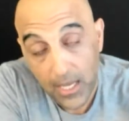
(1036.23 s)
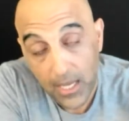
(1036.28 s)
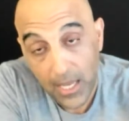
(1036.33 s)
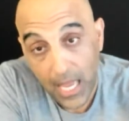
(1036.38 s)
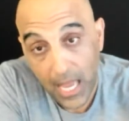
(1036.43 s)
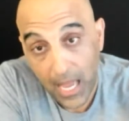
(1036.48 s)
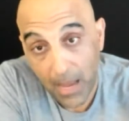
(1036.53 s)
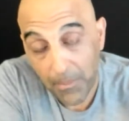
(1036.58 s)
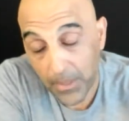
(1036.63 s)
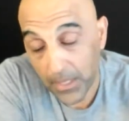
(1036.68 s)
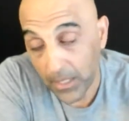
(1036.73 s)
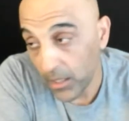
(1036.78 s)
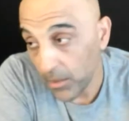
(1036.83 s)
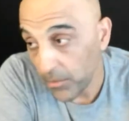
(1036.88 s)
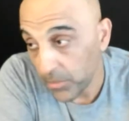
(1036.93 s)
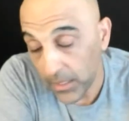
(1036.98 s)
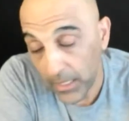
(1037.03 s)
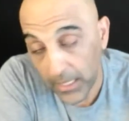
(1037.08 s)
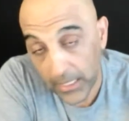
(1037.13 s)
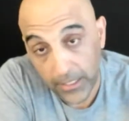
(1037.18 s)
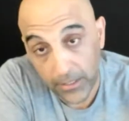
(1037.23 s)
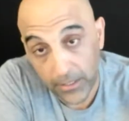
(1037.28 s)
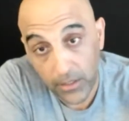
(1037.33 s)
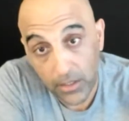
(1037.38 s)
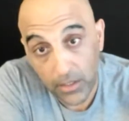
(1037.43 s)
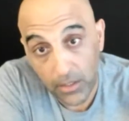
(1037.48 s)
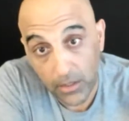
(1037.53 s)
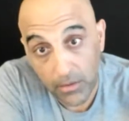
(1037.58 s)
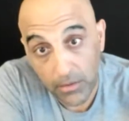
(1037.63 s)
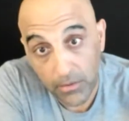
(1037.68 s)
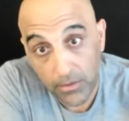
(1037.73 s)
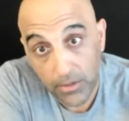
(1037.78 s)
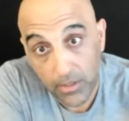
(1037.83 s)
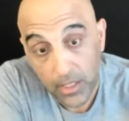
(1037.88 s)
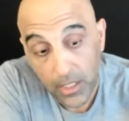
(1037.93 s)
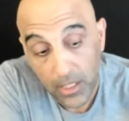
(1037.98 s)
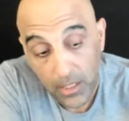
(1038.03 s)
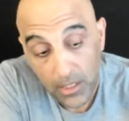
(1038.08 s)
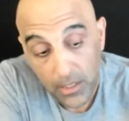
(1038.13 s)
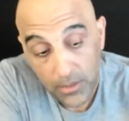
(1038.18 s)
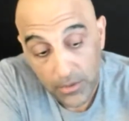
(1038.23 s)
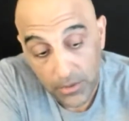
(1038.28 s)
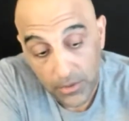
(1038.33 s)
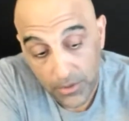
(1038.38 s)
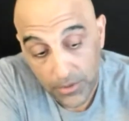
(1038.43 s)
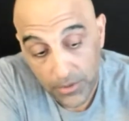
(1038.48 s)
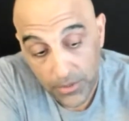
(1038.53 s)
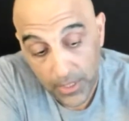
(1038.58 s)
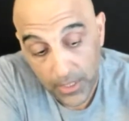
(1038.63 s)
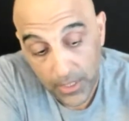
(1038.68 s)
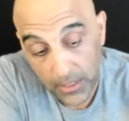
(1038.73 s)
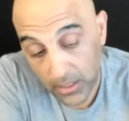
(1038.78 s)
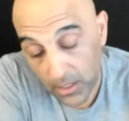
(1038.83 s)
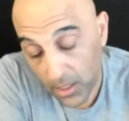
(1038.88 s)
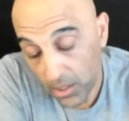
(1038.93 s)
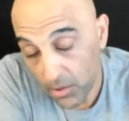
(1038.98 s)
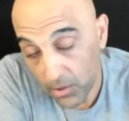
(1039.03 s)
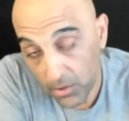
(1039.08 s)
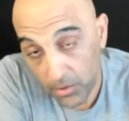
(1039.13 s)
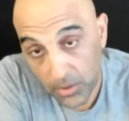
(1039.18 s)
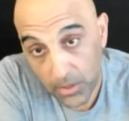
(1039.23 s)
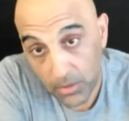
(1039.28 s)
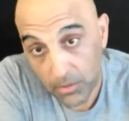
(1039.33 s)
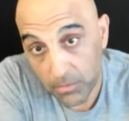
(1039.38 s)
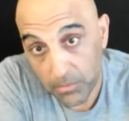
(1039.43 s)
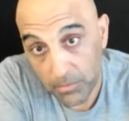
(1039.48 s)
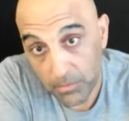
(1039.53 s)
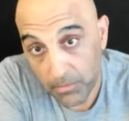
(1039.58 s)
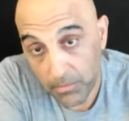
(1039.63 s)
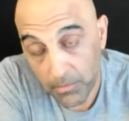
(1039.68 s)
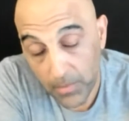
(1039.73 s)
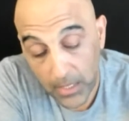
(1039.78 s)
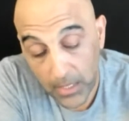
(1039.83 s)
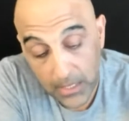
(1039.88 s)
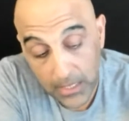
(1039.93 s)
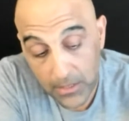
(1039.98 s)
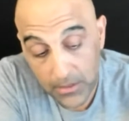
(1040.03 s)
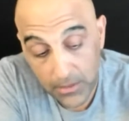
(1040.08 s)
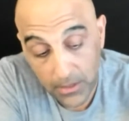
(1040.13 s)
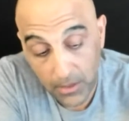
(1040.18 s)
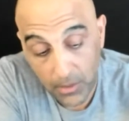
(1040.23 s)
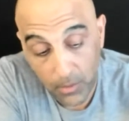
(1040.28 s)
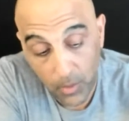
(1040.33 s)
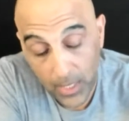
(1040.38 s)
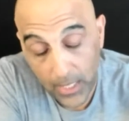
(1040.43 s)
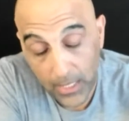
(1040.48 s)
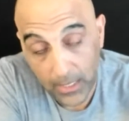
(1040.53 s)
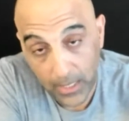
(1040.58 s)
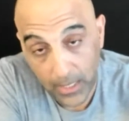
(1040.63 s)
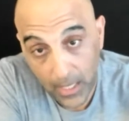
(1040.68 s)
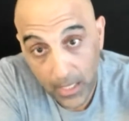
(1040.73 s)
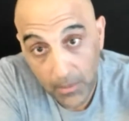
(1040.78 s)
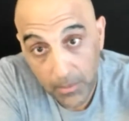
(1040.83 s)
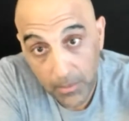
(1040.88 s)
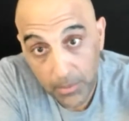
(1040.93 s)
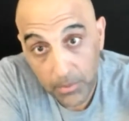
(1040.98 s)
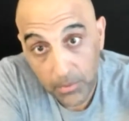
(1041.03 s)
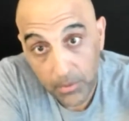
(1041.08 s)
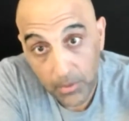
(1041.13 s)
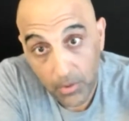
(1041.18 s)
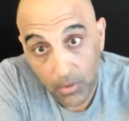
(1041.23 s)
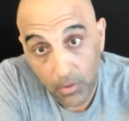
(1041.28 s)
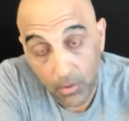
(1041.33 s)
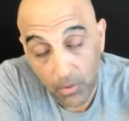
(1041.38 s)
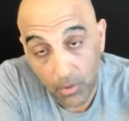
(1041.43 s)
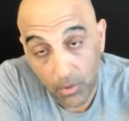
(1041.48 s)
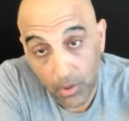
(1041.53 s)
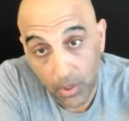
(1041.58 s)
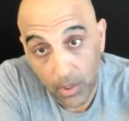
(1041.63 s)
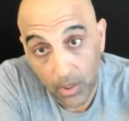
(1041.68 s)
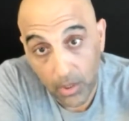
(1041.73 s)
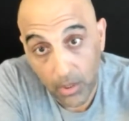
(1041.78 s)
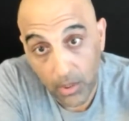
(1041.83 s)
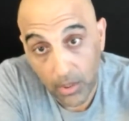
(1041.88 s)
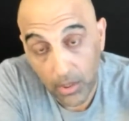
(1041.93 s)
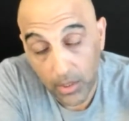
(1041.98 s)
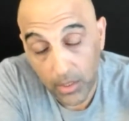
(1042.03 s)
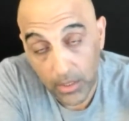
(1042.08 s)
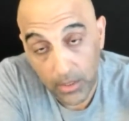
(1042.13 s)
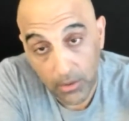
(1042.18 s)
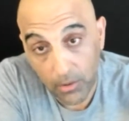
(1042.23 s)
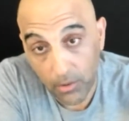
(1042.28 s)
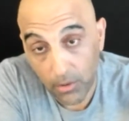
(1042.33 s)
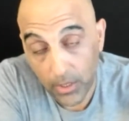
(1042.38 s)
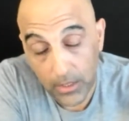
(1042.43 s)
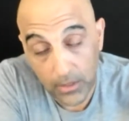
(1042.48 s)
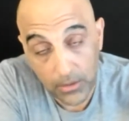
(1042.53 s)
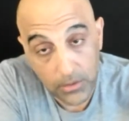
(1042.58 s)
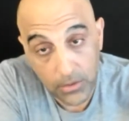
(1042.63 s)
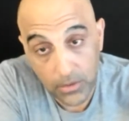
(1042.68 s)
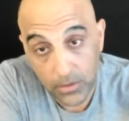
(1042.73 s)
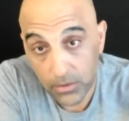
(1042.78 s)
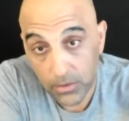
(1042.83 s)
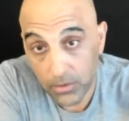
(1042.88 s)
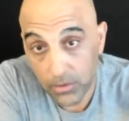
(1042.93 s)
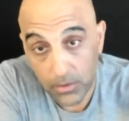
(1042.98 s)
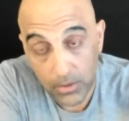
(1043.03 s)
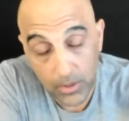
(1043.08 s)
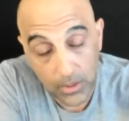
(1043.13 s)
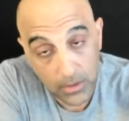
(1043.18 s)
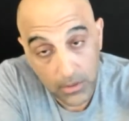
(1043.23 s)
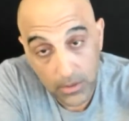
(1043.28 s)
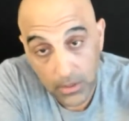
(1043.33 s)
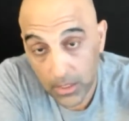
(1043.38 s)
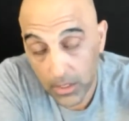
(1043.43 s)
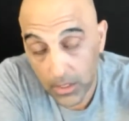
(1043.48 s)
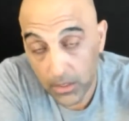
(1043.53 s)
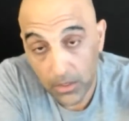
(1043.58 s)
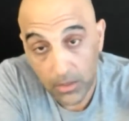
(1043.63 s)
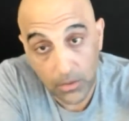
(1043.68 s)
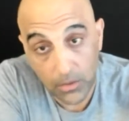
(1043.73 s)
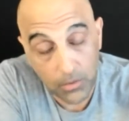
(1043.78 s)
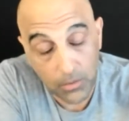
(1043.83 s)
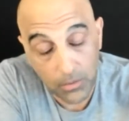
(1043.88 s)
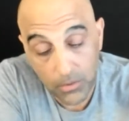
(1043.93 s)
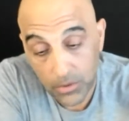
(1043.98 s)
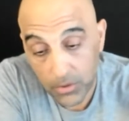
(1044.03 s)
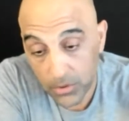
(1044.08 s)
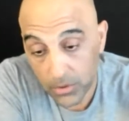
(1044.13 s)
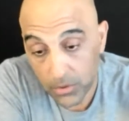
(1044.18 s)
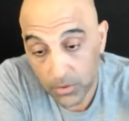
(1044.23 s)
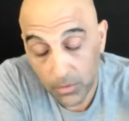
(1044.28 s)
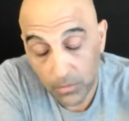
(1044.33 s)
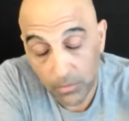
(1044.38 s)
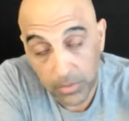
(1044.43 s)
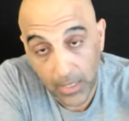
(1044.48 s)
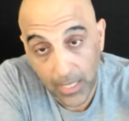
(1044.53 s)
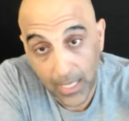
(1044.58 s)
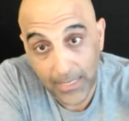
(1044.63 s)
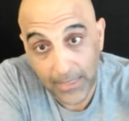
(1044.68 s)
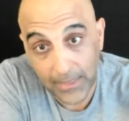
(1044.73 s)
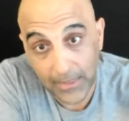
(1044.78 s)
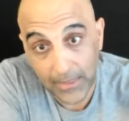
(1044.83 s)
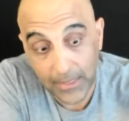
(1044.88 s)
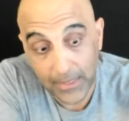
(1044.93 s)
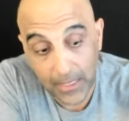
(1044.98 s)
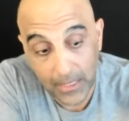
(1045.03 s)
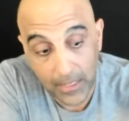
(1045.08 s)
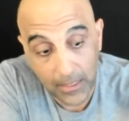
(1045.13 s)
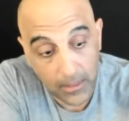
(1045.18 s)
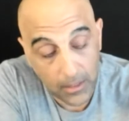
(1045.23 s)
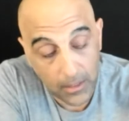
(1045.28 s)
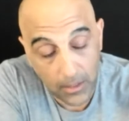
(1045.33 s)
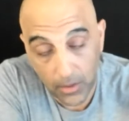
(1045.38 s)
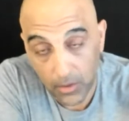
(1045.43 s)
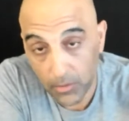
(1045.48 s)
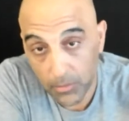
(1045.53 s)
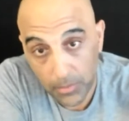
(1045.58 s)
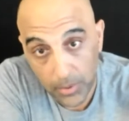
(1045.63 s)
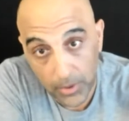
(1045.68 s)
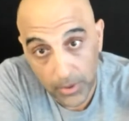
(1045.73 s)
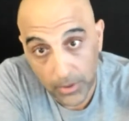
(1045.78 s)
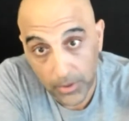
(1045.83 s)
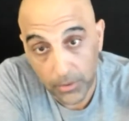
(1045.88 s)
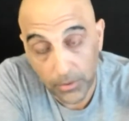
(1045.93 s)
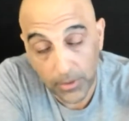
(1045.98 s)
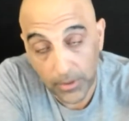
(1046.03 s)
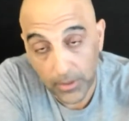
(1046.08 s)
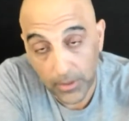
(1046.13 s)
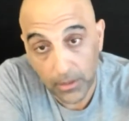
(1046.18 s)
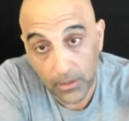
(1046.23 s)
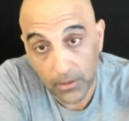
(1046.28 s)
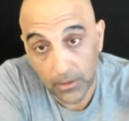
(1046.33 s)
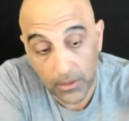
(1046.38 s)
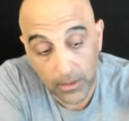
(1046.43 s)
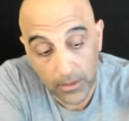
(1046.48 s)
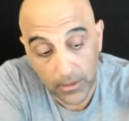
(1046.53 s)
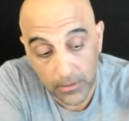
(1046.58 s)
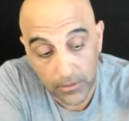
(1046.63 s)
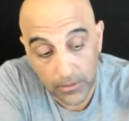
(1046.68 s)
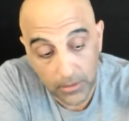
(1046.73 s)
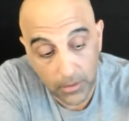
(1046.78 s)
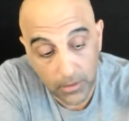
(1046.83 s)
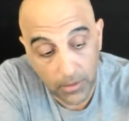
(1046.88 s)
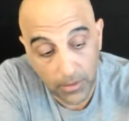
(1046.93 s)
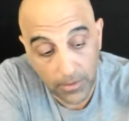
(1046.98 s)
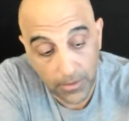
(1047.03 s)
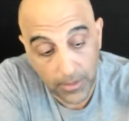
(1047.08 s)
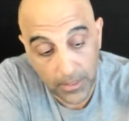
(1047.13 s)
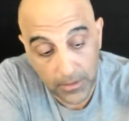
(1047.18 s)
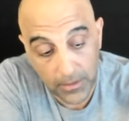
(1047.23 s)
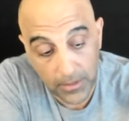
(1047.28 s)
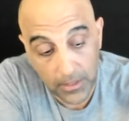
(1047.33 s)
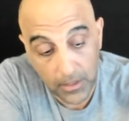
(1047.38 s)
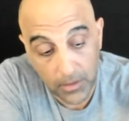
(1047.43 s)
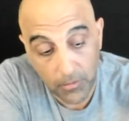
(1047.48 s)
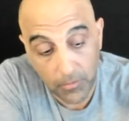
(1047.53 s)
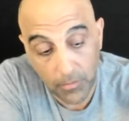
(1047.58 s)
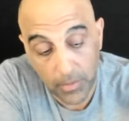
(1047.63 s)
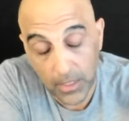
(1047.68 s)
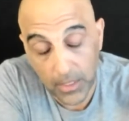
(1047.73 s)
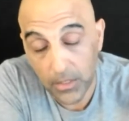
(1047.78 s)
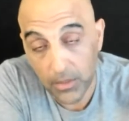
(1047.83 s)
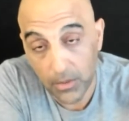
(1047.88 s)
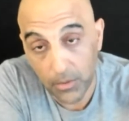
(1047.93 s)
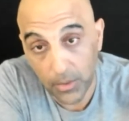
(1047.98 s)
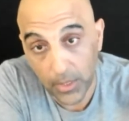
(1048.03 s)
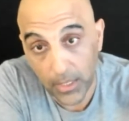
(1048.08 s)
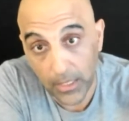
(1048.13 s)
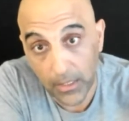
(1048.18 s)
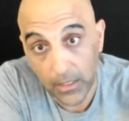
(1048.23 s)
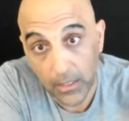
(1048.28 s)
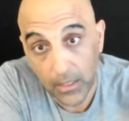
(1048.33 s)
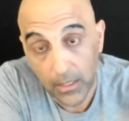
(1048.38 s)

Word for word: happening on planet earth so it's like, yo, you monkey's going to wake up or are you going to continue to blindly, you know, pollute and kill and do the things that you've been doing?